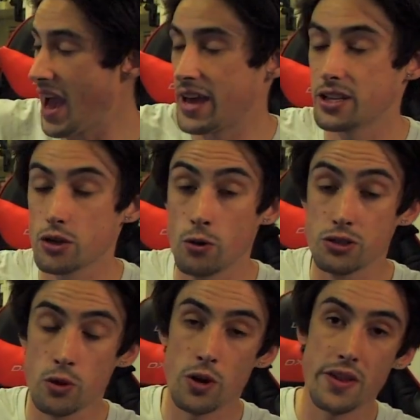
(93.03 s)
and it's
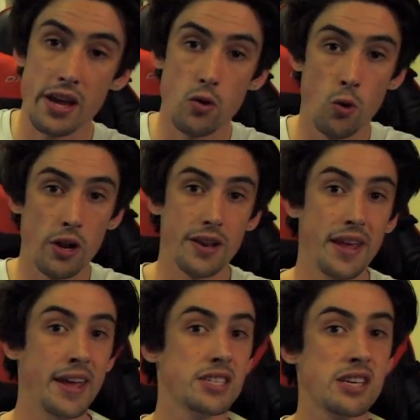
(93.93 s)
also what they call an
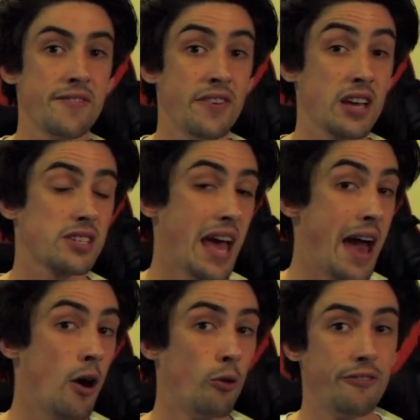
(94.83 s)

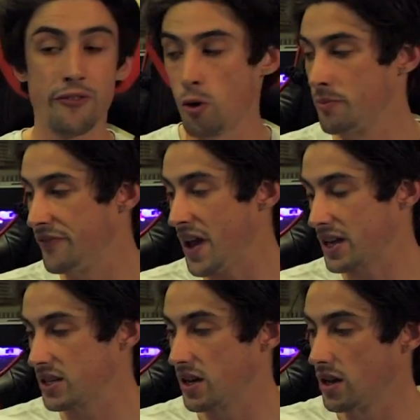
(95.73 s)
SFX-L form
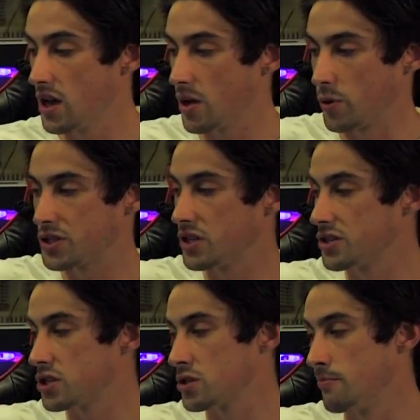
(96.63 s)
factor, which
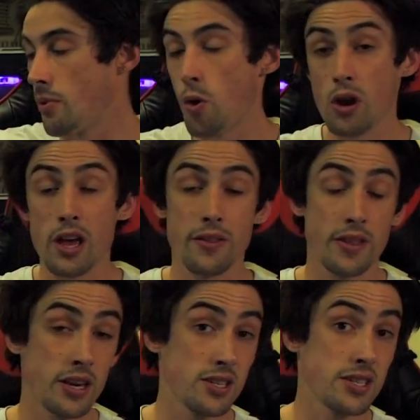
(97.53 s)
is smaller
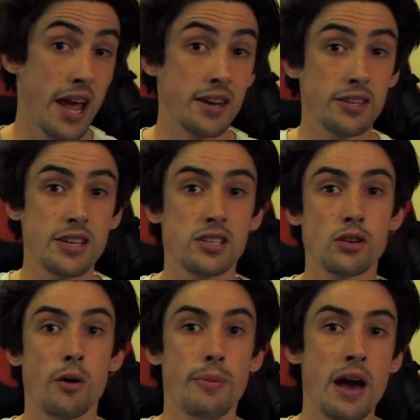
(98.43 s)
than a standard
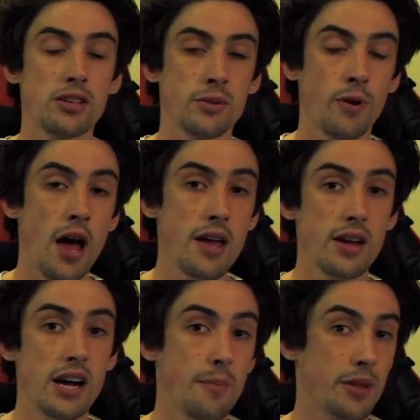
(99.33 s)
desktop power supply,
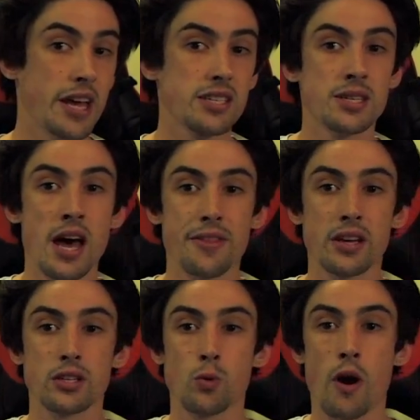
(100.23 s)
but that's
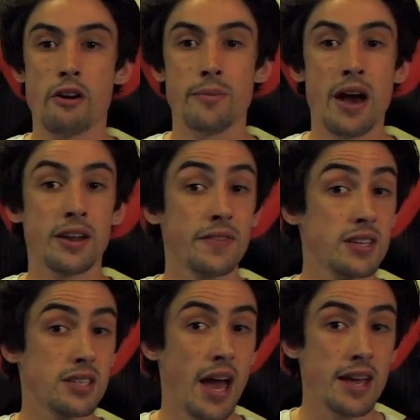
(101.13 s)
nothing to worry about in
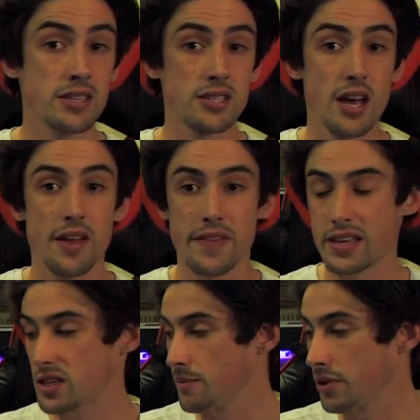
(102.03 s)
this case.
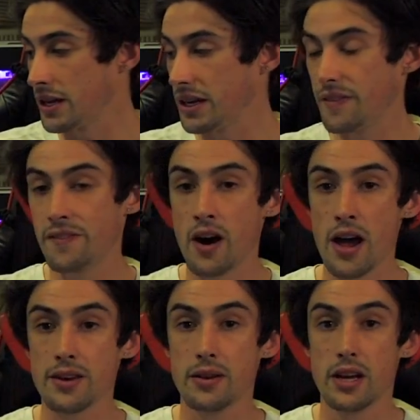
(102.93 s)
That's completely
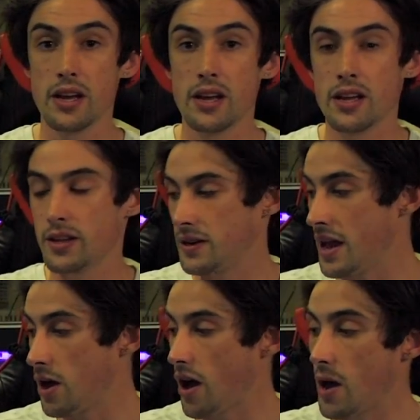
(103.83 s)
fine.
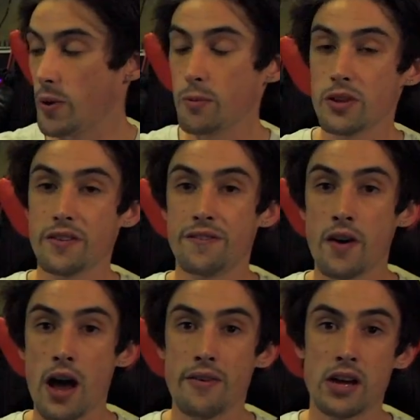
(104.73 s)
Now I went with a
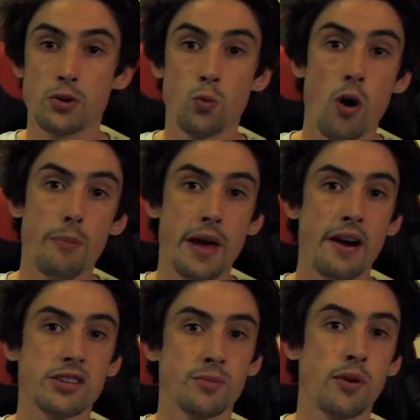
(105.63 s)
500 watt
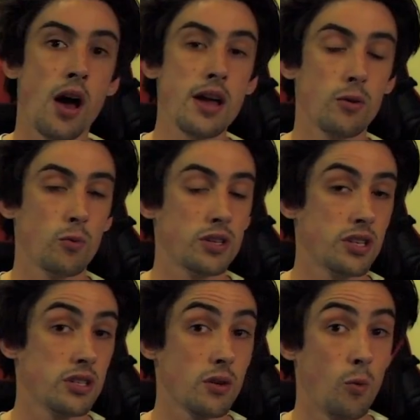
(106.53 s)
power supply, which
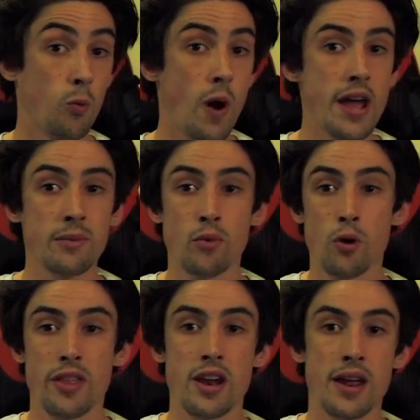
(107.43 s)
is way
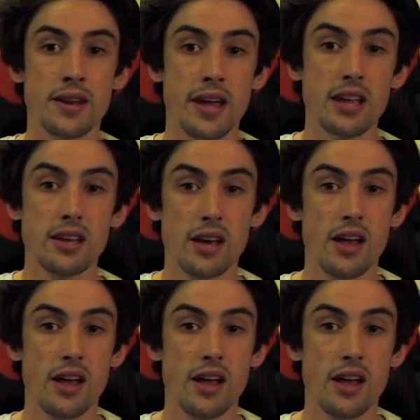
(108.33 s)
more than I need,